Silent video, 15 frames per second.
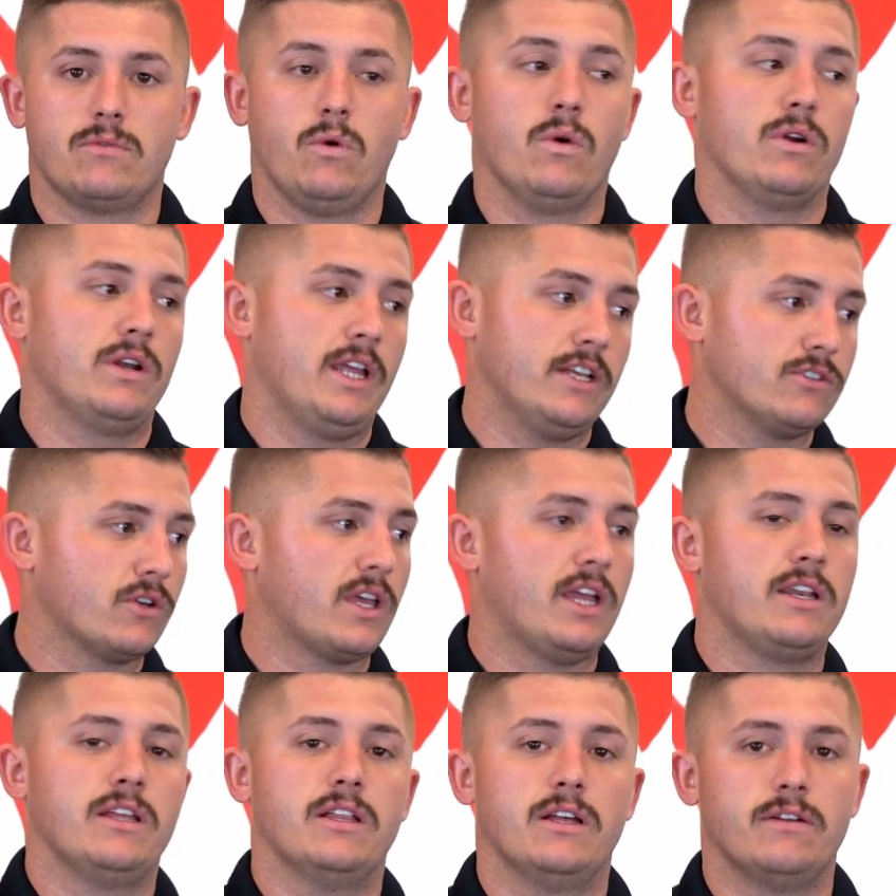or nasal
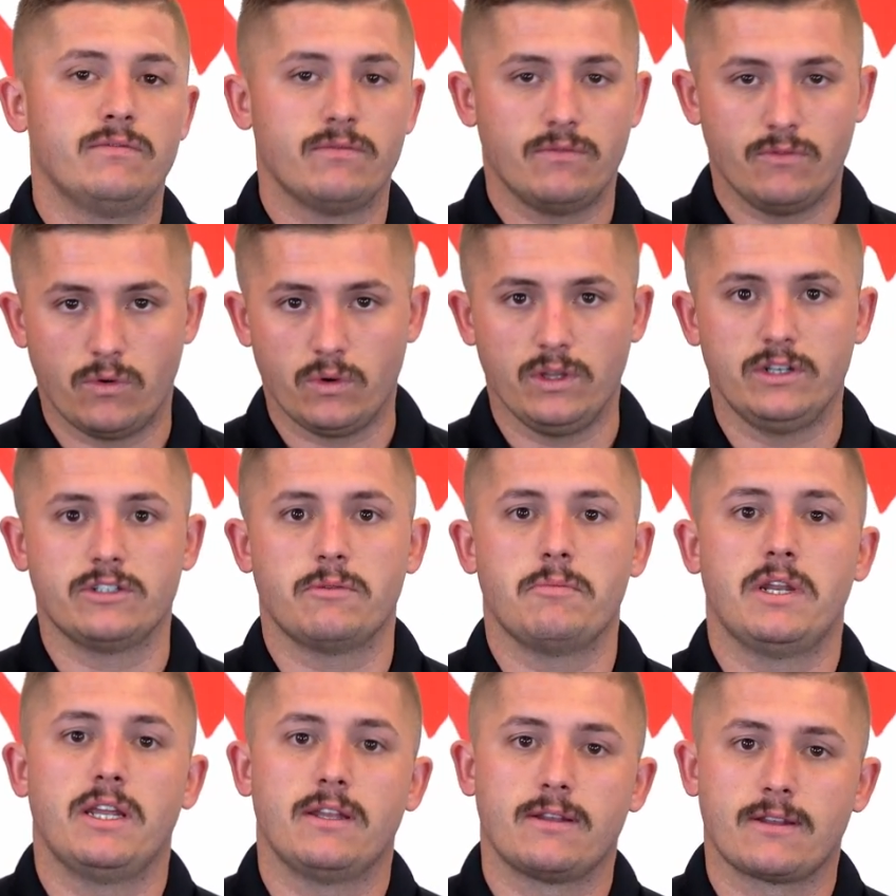cannula, 4 liters a
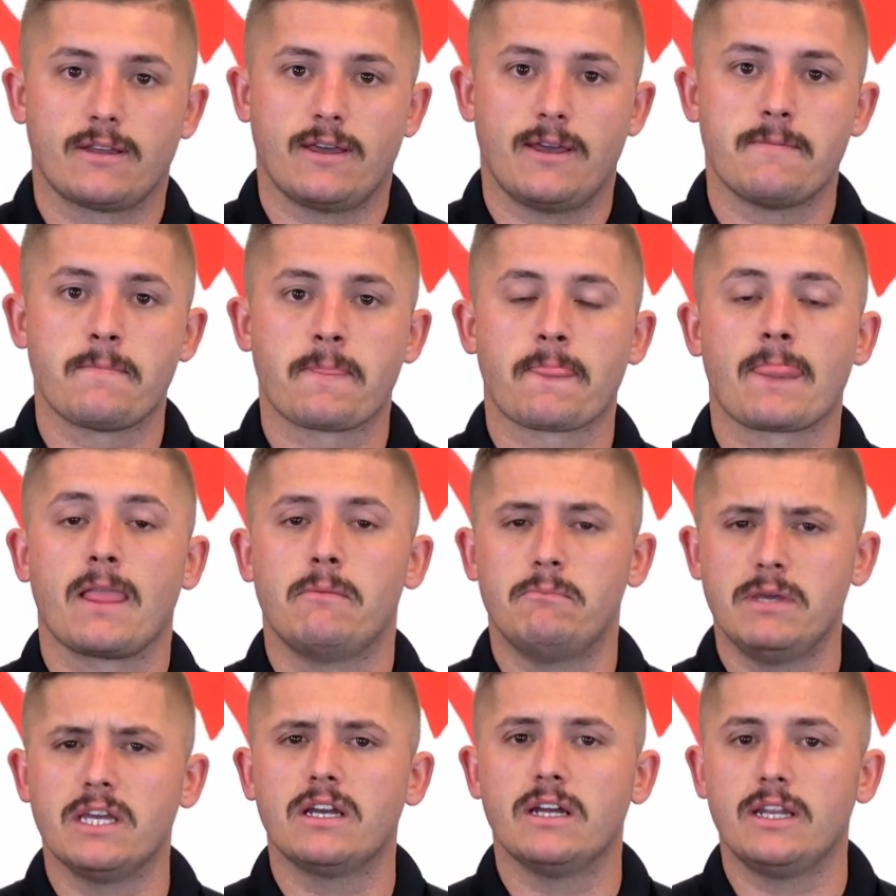minute, okay?
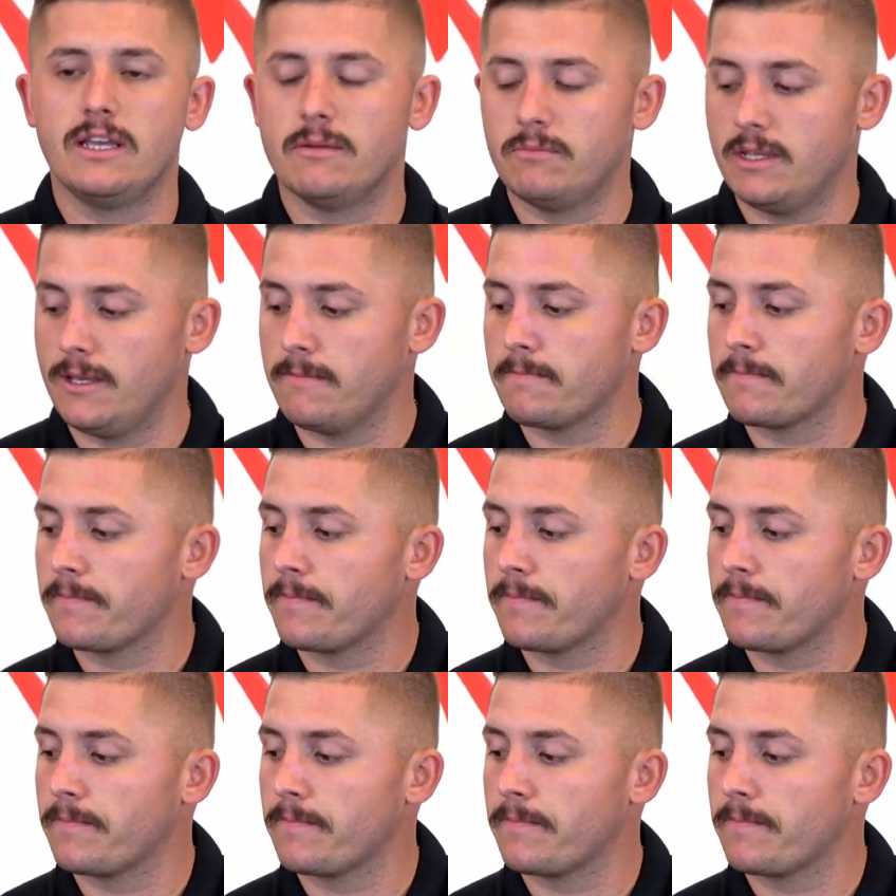Be a good EMT.